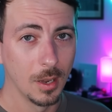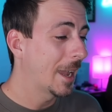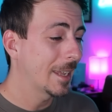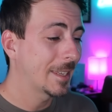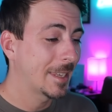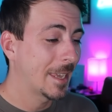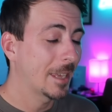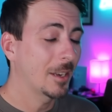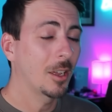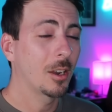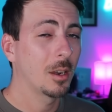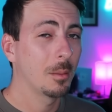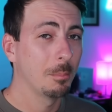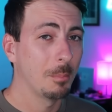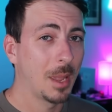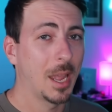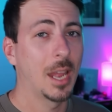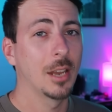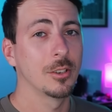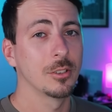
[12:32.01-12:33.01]
I cannot
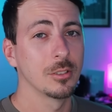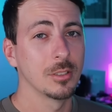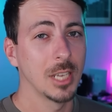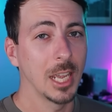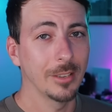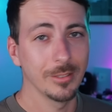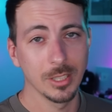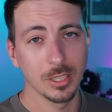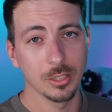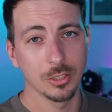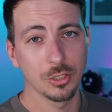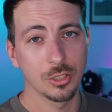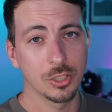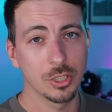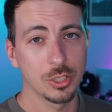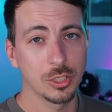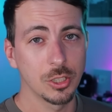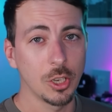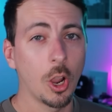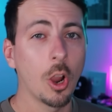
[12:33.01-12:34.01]
imagine having
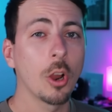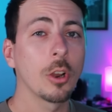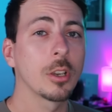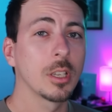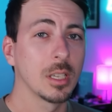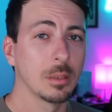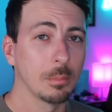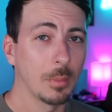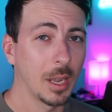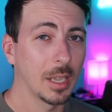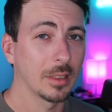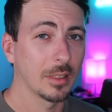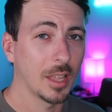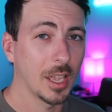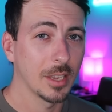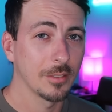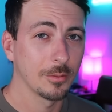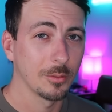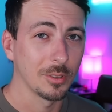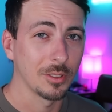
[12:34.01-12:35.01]
started my
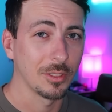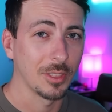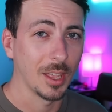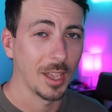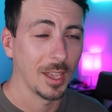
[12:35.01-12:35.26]
life with